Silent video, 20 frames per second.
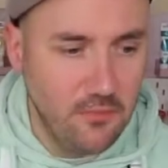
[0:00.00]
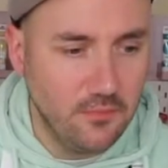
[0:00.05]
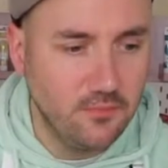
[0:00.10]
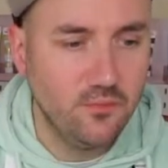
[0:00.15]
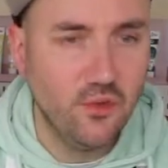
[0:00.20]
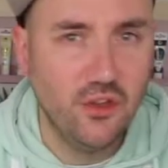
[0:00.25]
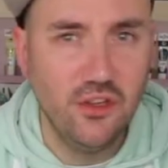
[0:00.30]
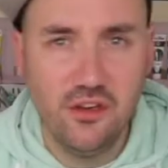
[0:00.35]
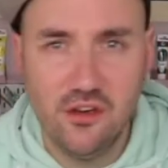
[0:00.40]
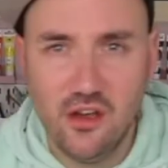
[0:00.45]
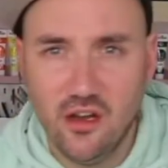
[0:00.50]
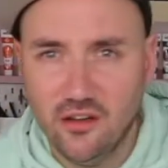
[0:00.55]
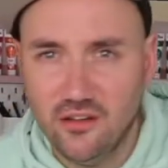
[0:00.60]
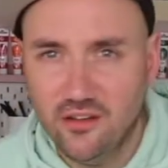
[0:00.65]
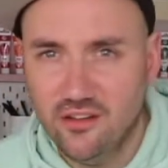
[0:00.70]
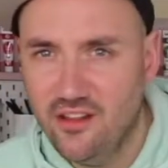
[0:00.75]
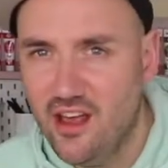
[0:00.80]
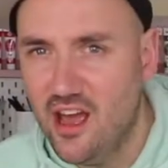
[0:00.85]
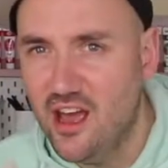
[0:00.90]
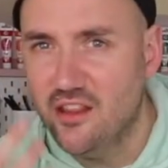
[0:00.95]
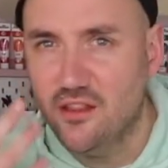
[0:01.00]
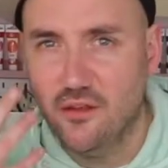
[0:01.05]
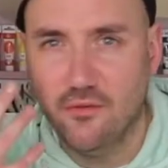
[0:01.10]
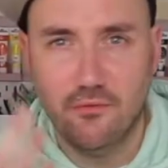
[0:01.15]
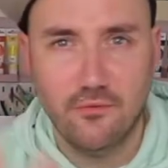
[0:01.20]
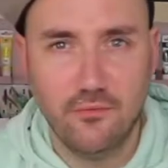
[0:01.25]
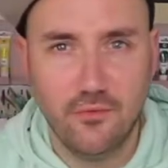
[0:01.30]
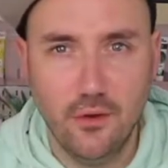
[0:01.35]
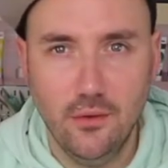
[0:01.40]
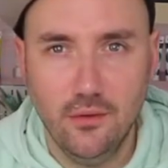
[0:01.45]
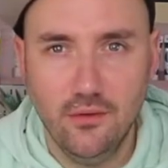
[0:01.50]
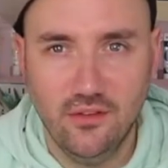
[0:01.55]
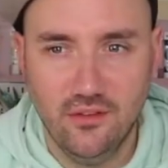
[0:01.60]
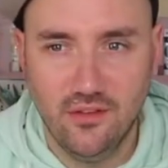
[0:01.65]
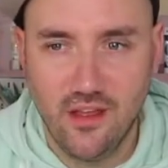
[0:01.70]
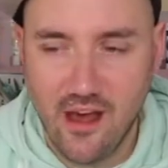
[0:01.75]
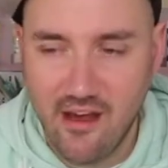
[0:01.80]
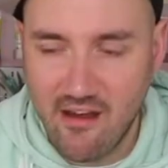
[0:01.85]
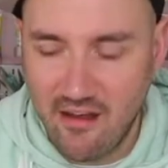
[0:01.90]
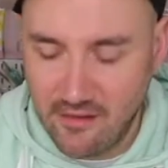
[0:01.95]
the nuts there, the fruits
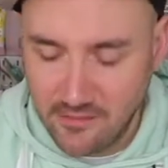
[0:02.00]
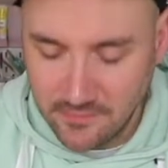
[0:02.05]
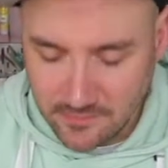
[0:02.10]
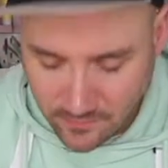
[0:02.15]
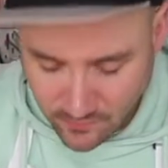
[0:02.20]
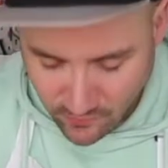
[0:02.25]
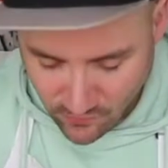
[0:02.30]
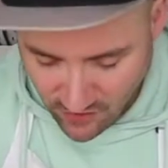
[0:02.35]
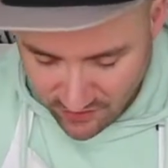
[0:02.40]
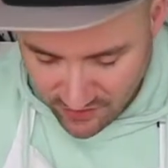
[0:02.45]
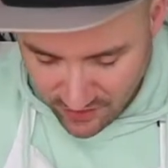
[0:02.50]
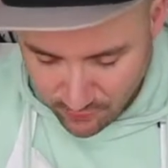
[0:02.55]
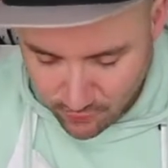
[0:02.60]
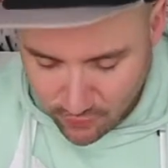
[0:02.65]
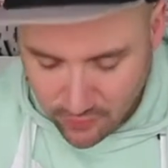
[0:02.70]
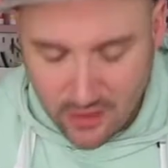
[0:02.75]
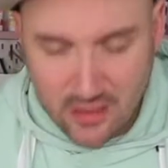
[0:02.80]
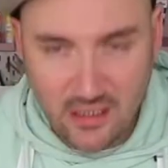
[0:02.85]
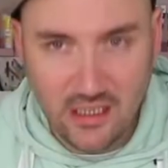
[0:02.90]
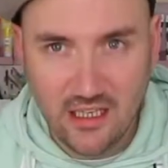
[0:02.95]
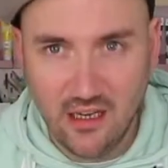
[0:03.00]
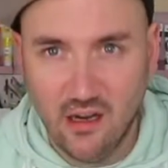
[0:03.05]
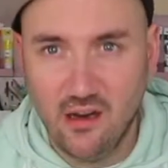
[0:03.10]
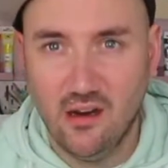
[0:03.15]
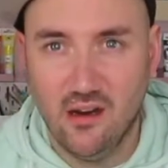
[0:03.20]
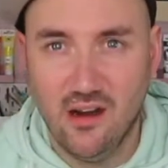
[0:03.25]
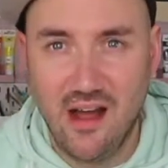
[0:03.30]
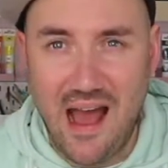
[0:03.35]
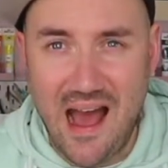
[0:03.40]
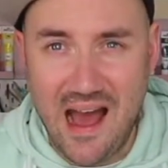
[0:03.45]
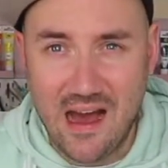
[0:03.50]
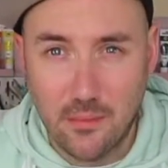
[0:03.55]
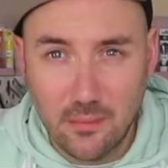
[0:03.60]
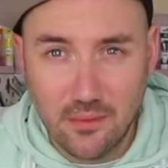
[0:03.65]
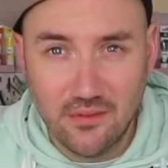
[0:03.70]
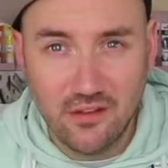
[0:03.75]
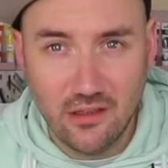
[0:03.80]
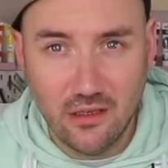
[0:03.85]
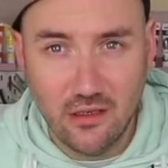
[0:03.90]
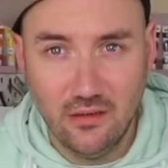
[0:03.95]
there, and they really are
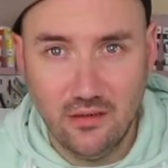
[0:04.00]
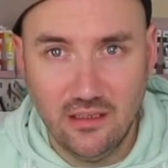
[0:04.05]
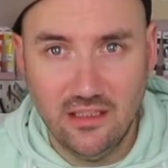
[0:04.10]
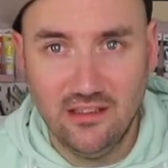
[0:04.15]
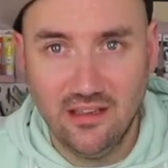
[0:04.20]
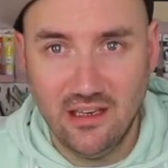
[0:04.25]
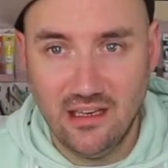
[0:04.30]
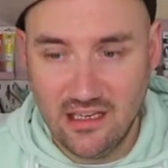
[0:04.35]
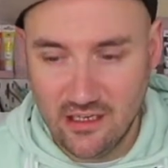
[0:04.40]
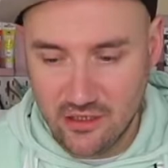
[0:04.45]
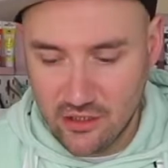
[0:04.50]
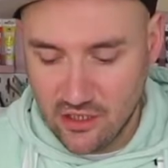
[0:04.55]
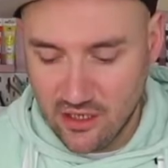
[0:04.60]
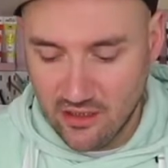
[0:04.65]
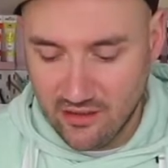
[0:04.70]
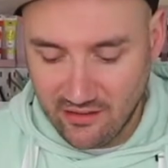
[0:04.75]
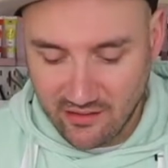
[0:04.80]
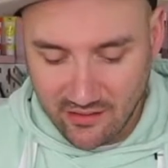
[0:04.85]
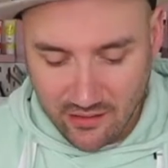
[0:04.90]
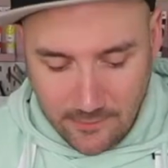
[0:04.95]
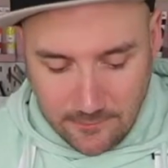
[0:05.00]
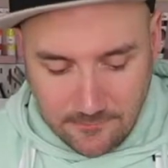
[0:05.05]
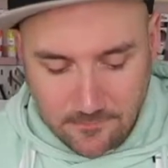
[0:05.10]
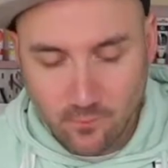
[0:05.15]
absolutely delicious.